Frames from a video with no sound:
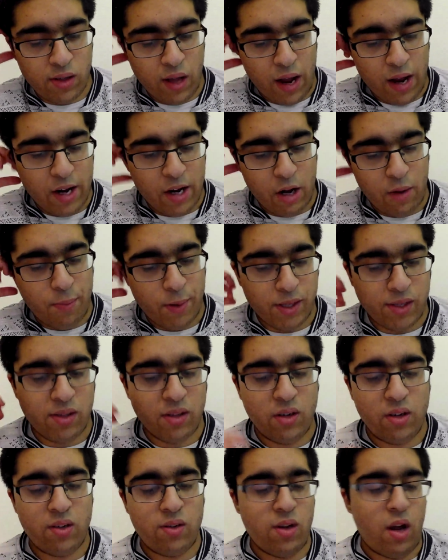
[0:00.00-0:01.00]
that end up as
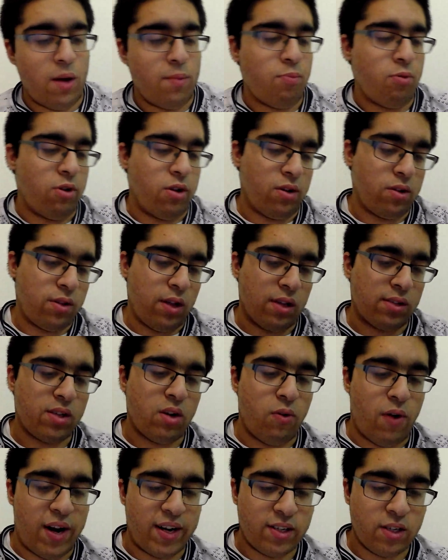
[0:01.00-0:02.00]
the desired product. That's
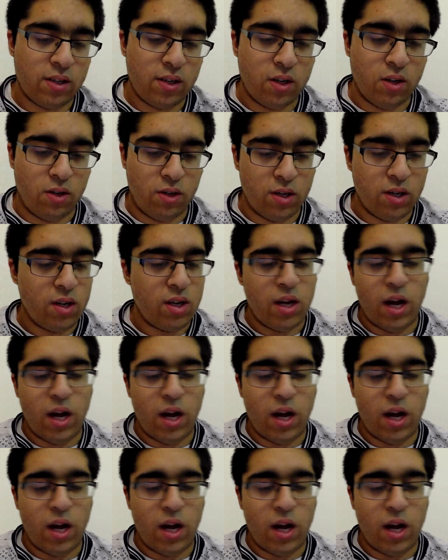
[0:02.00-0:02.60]
correct. Good.